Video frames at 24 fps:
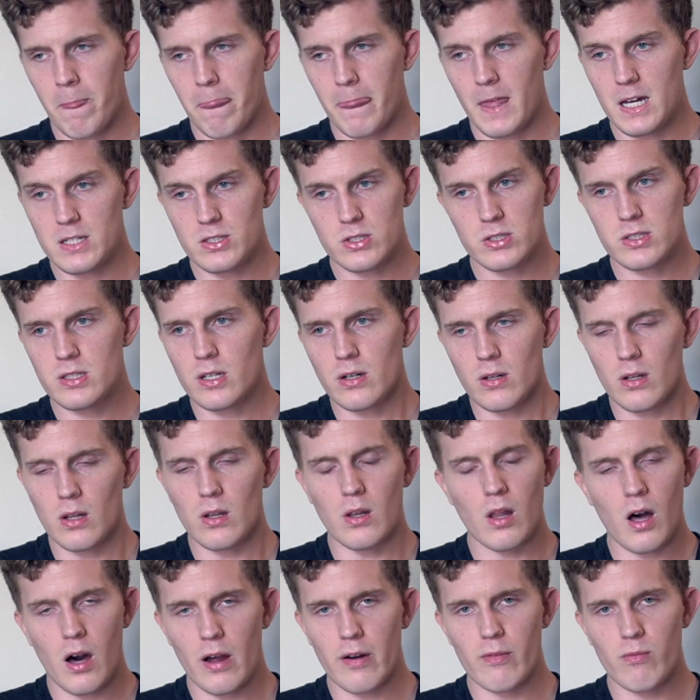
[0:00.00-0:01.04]
It's still a
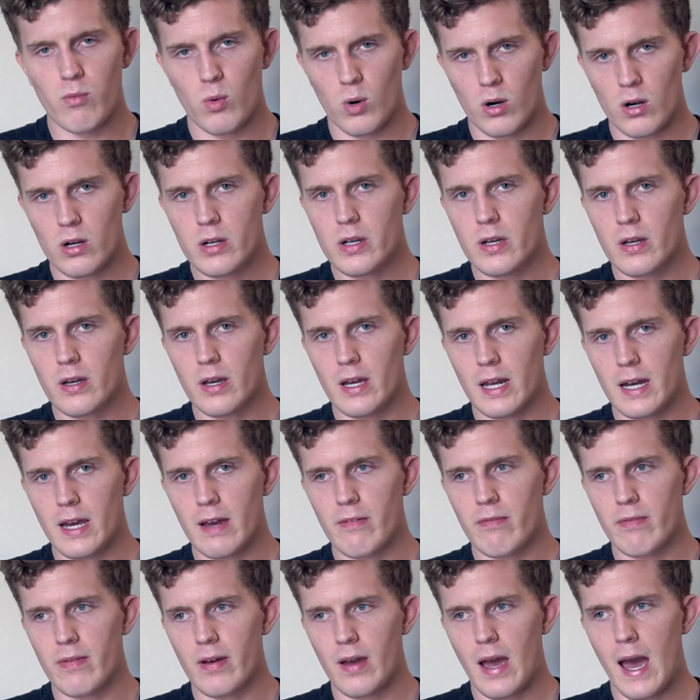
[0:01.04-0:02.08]
lot of work and
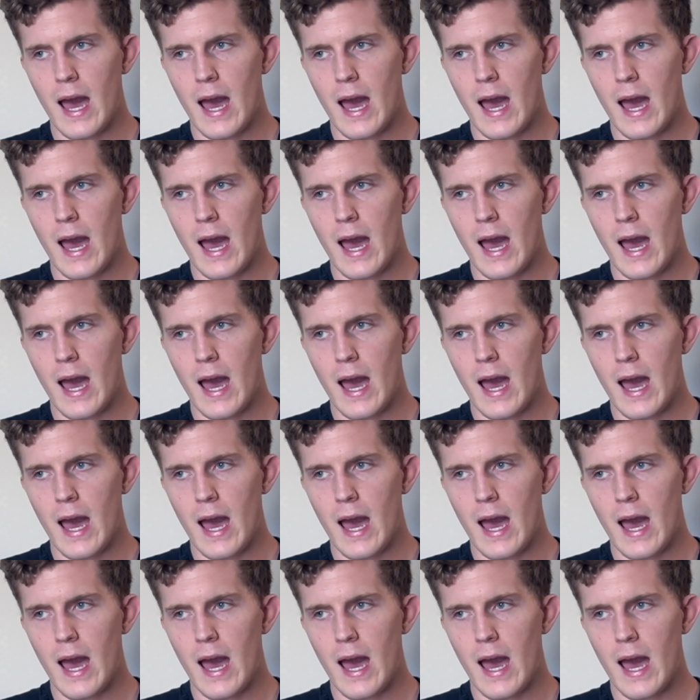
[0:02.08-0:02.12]
I've